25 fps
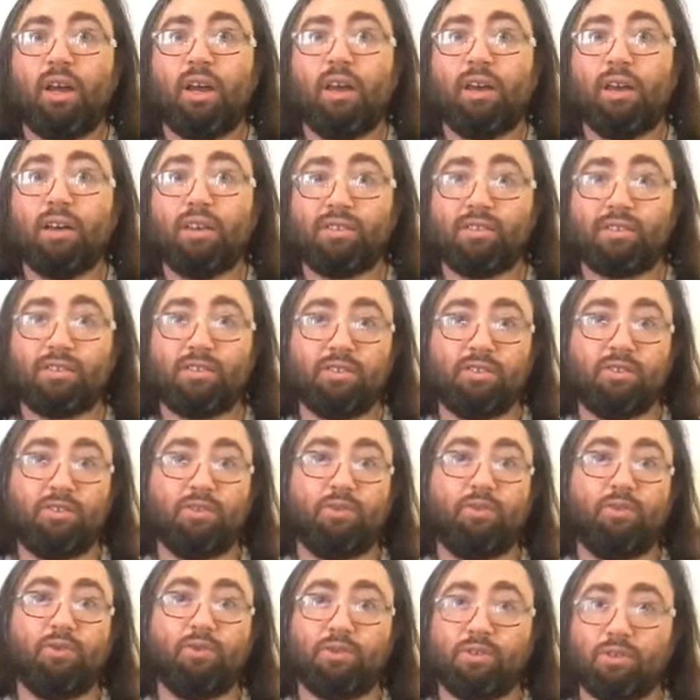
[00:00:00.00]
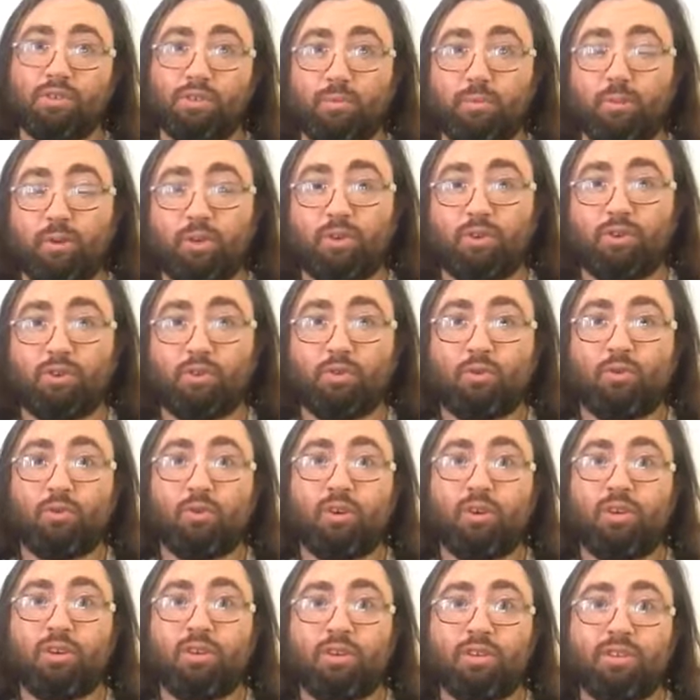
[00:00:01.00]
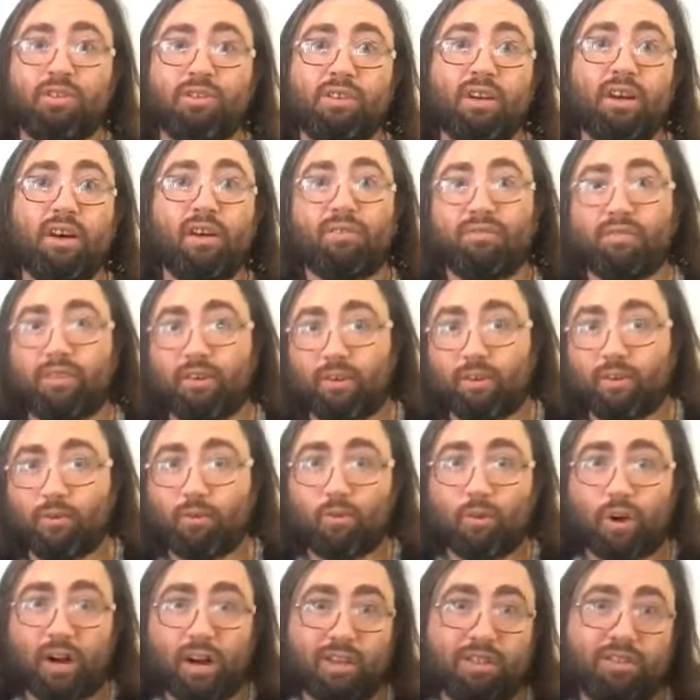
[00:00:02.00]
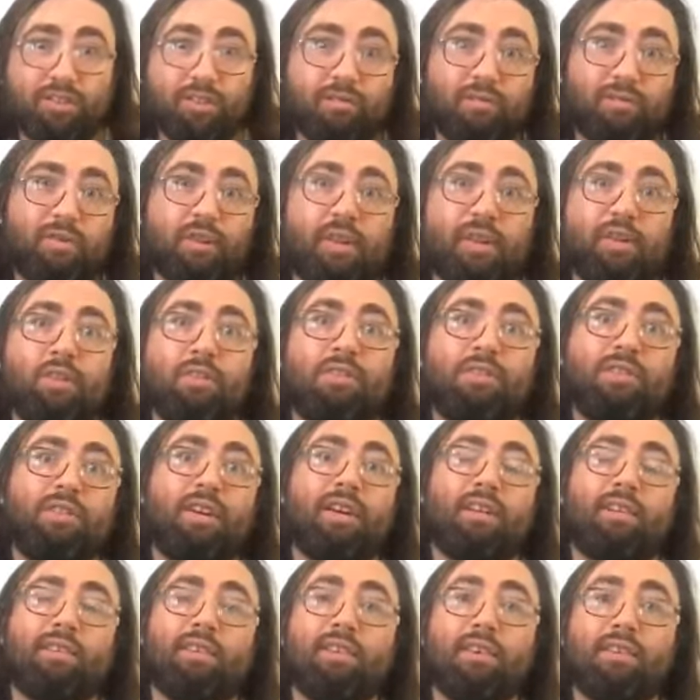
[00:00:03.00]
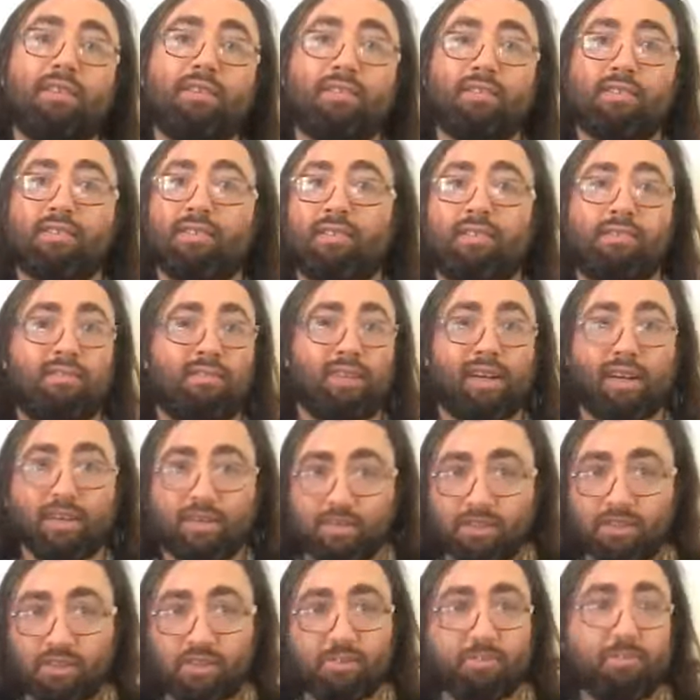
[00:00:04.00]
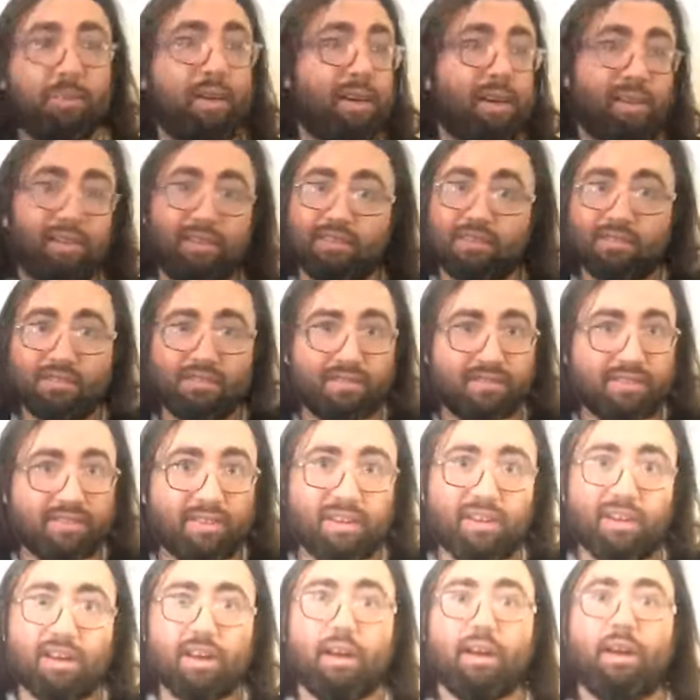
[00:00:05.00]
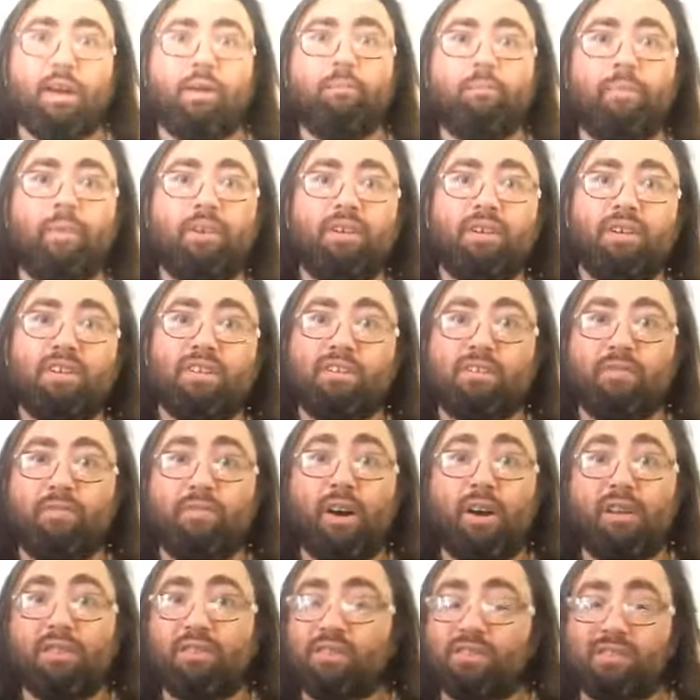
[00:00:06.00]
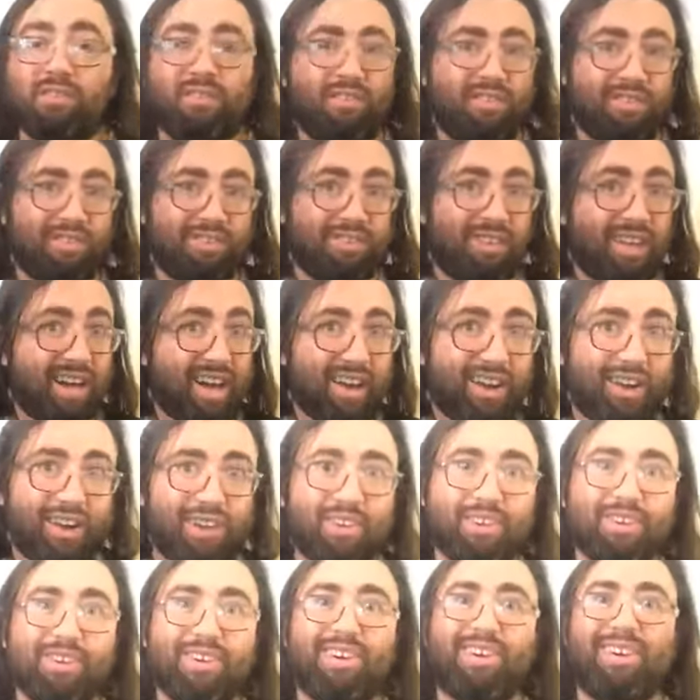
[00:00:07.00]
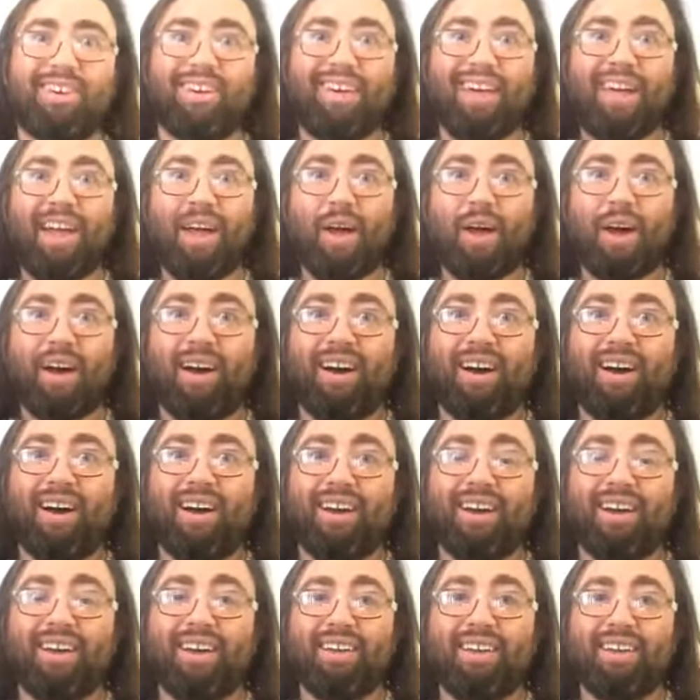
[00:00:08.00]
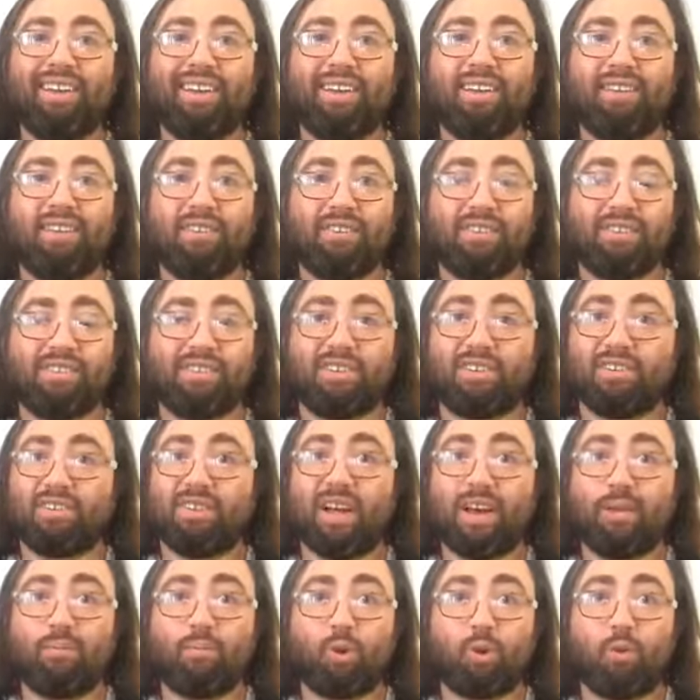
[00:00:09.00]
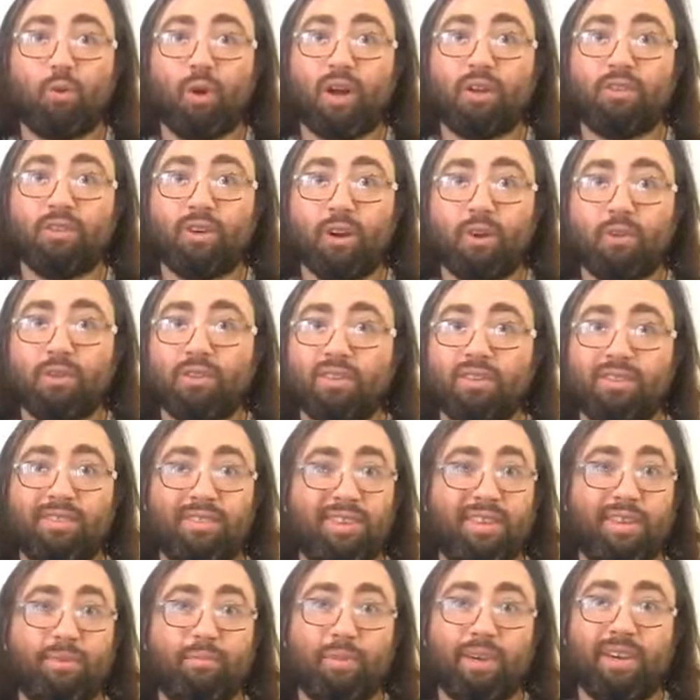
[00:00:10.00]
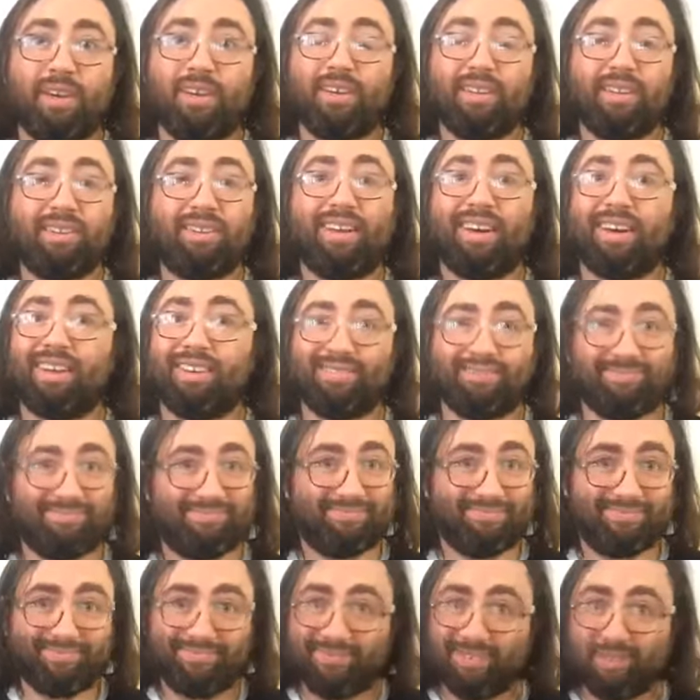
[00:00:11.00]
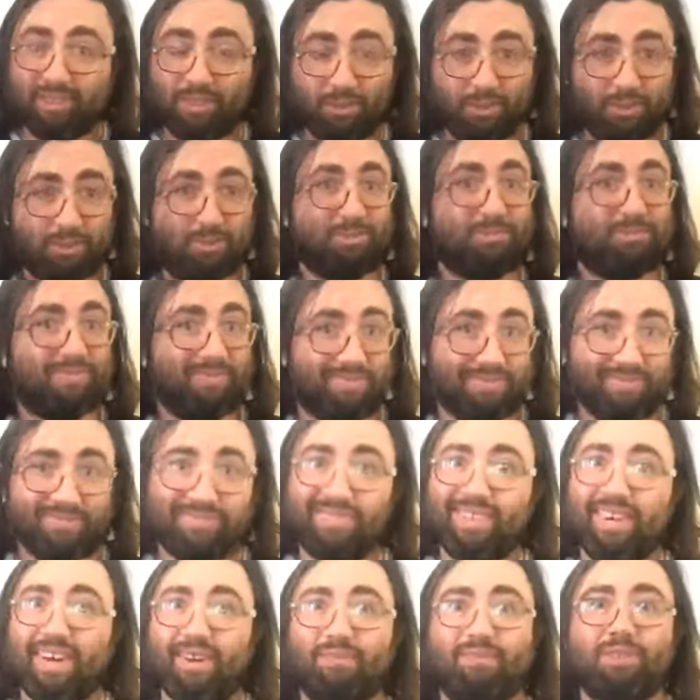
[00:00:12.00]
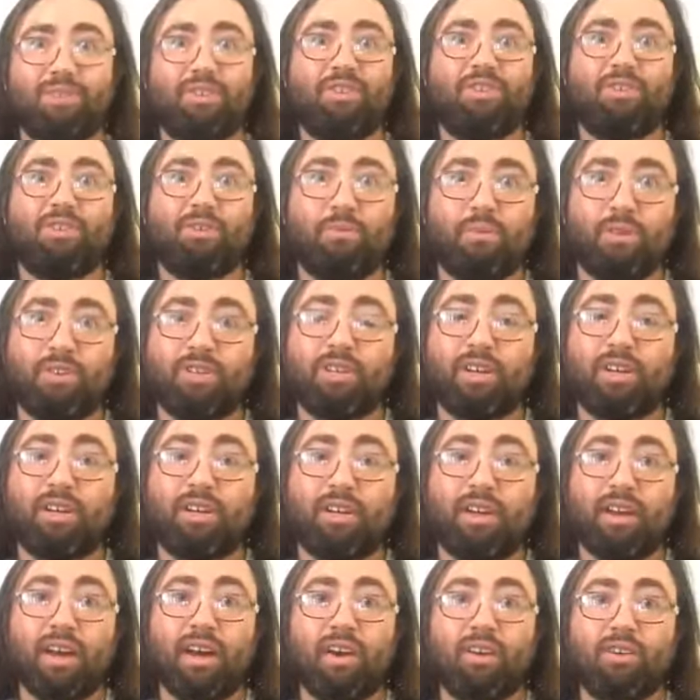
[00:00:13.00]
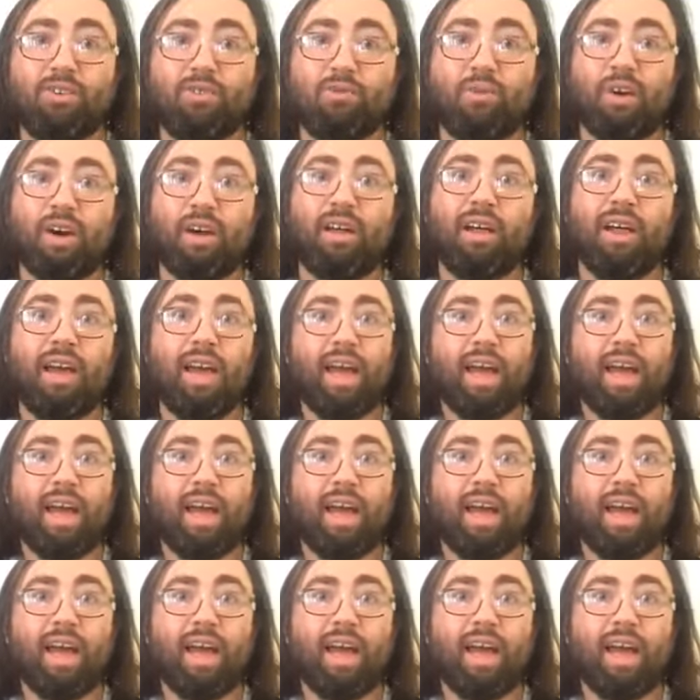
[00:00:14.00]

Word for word: is to do the spiritual work yourself, like watching videos like this, and not just me. There's millions of others, and there's a lot of other uh, healers that are a lot more well-known than me that you definitely should be checking out as well.